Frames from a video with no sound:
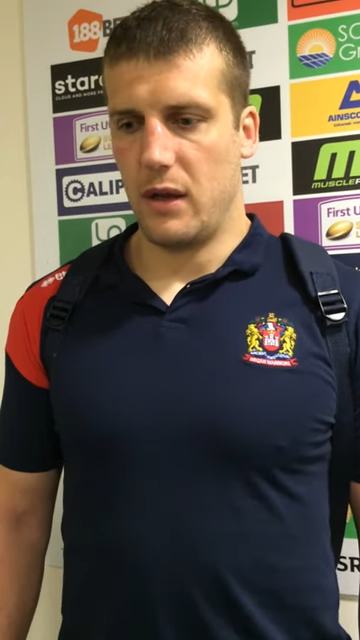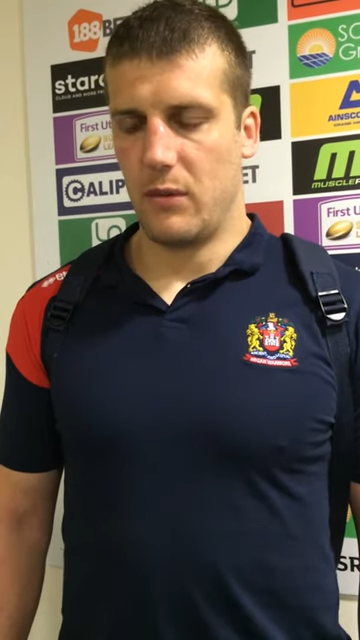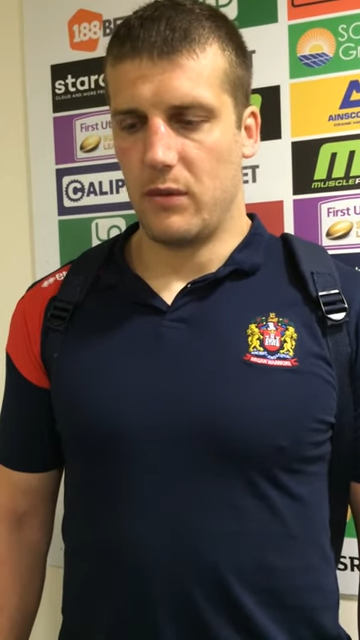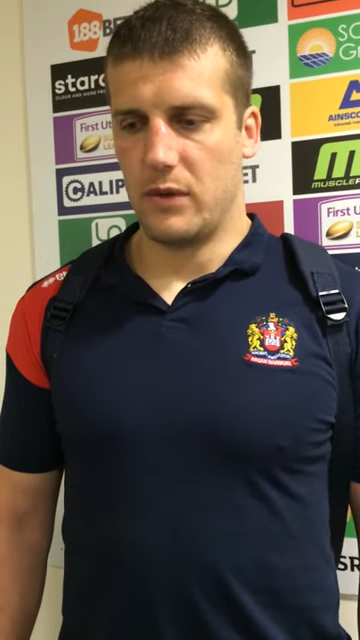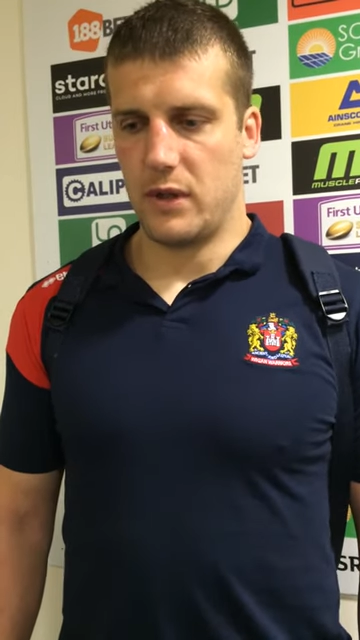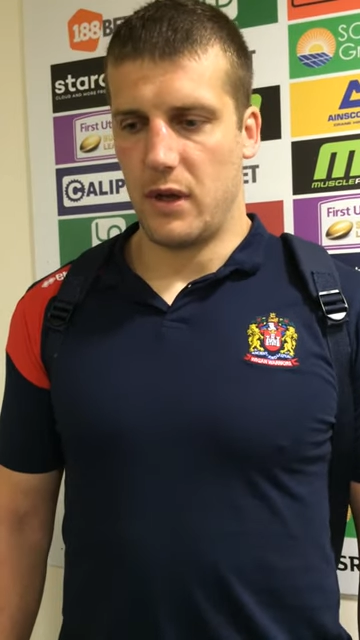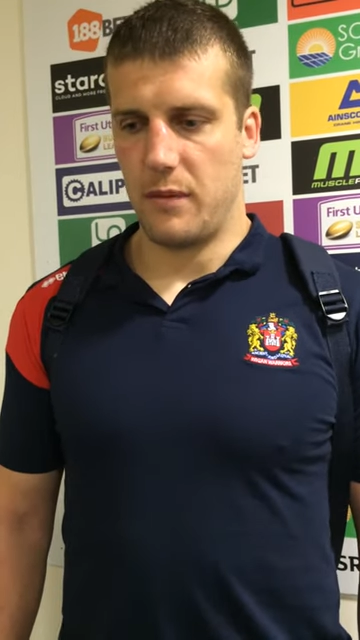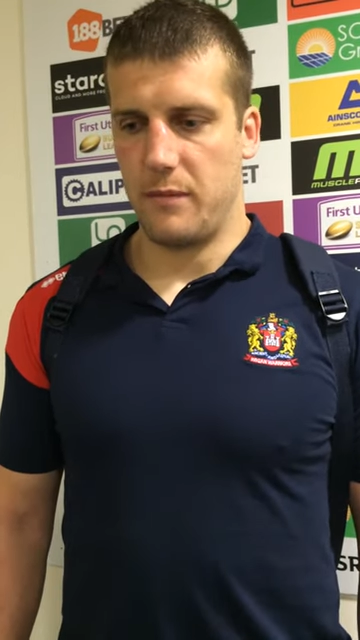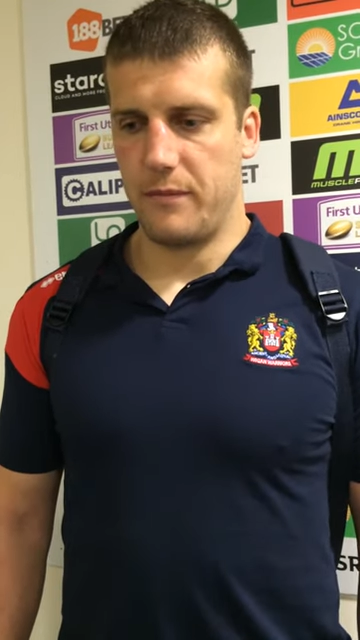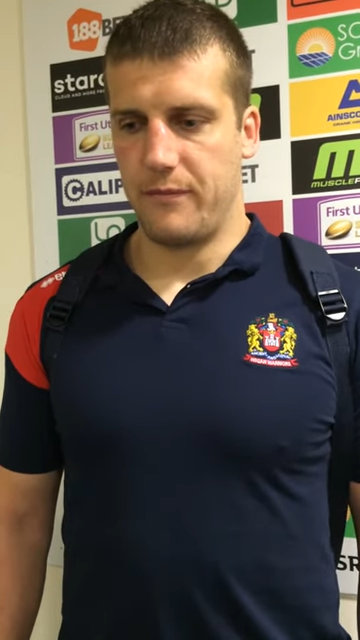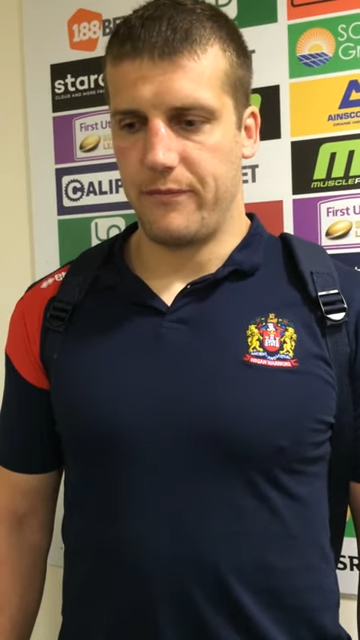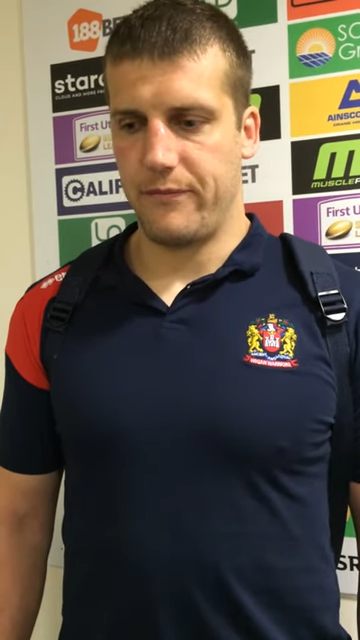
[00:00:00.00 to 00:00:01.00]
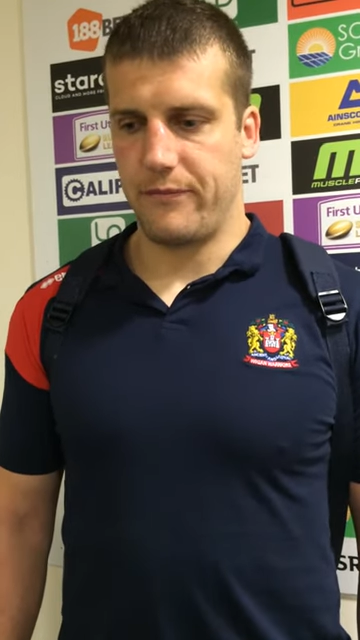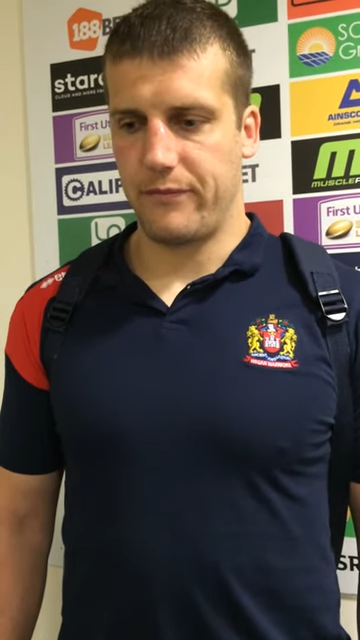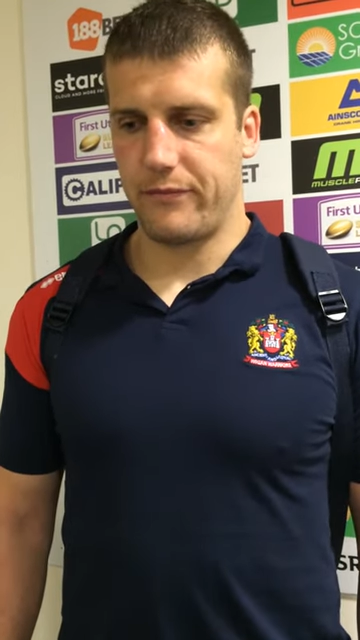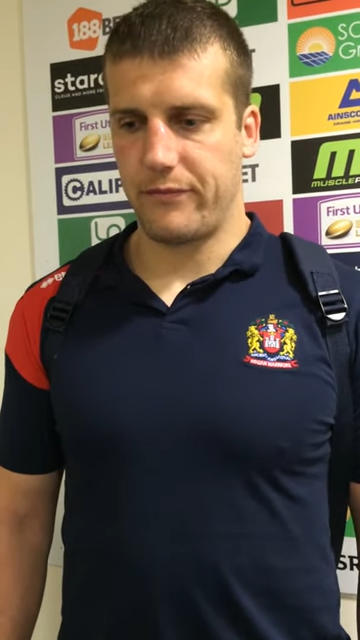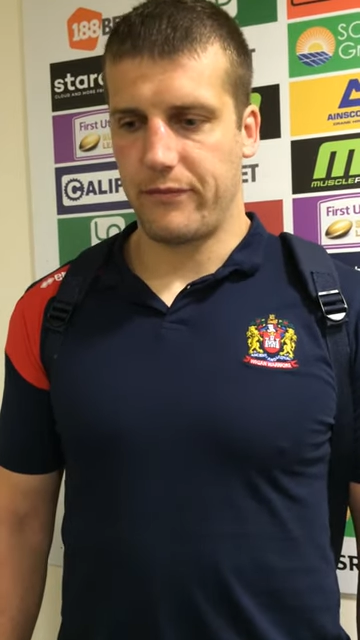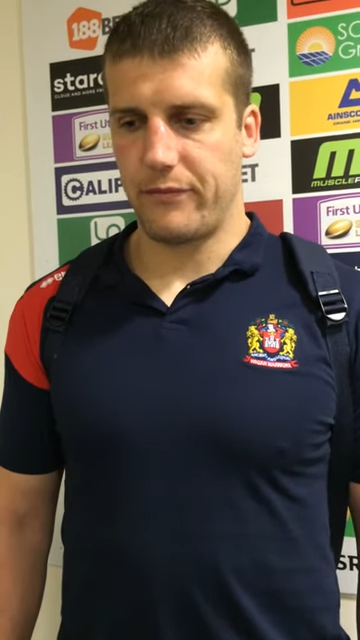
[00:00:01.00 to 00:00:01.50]
It was
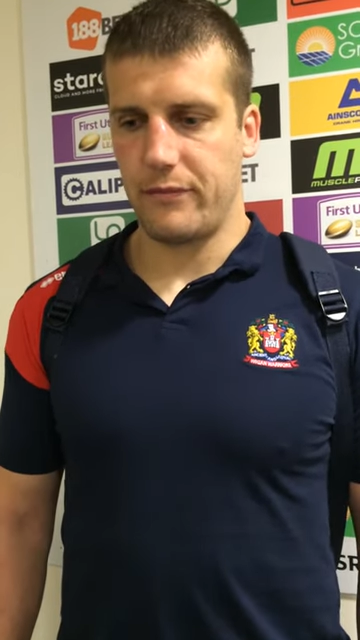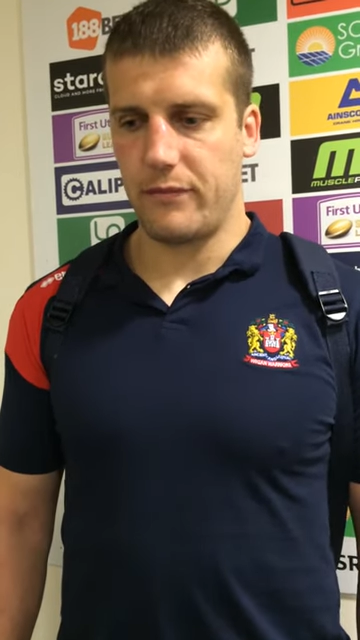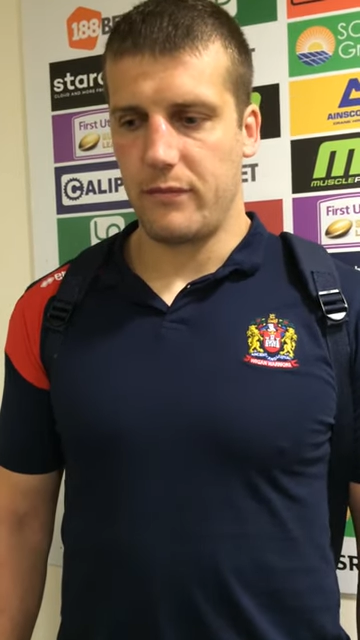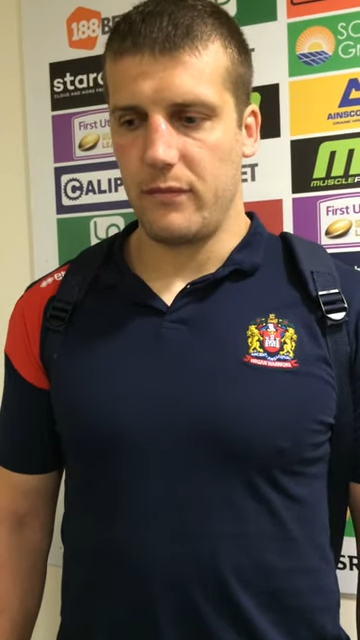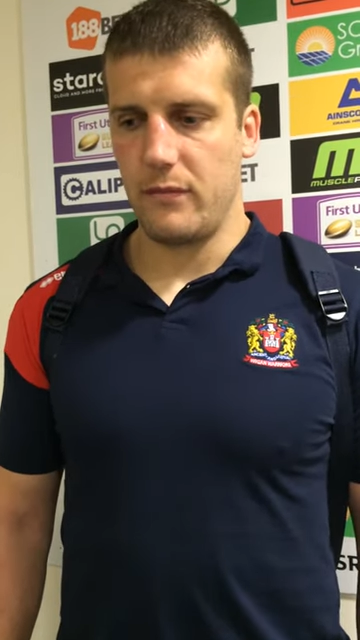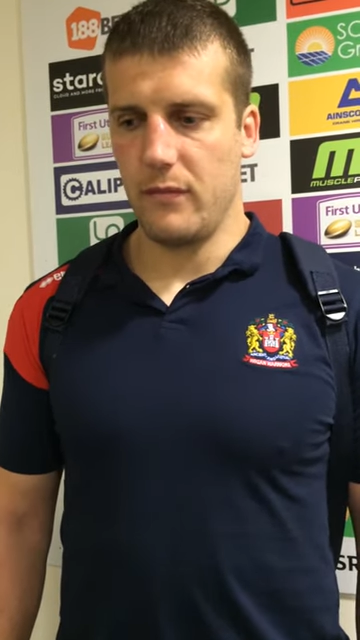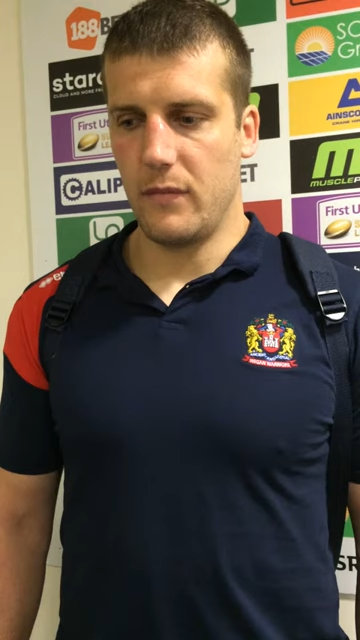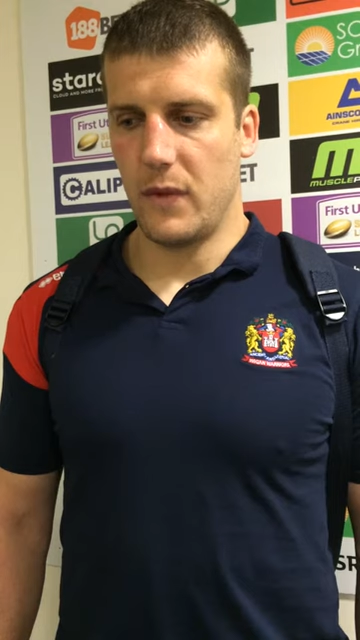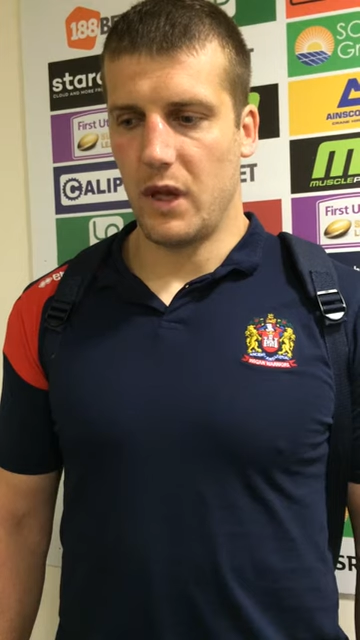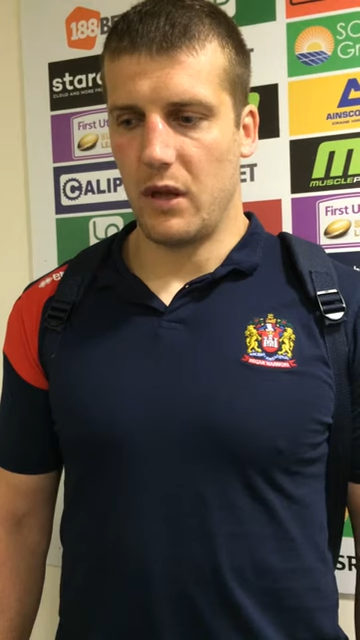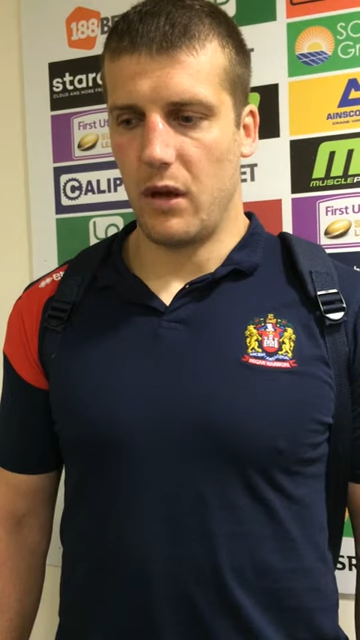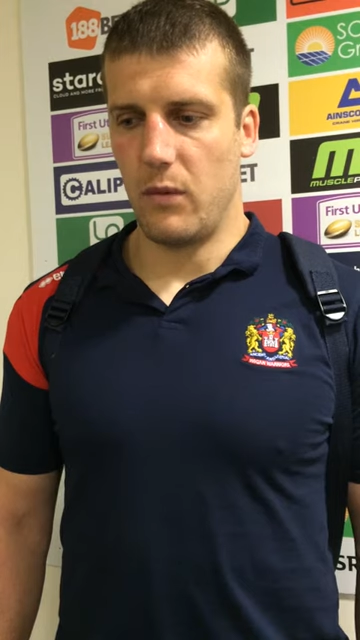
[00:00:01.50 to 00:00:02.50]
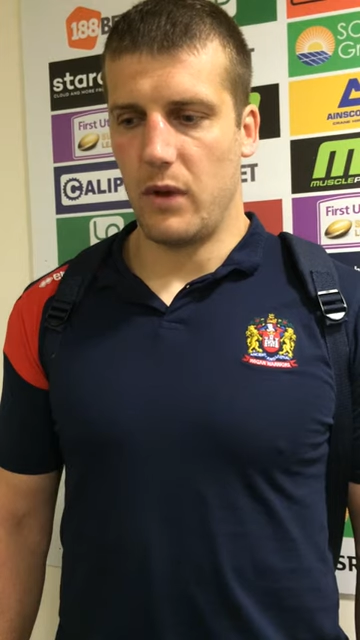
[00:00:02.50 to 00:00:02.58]
you know,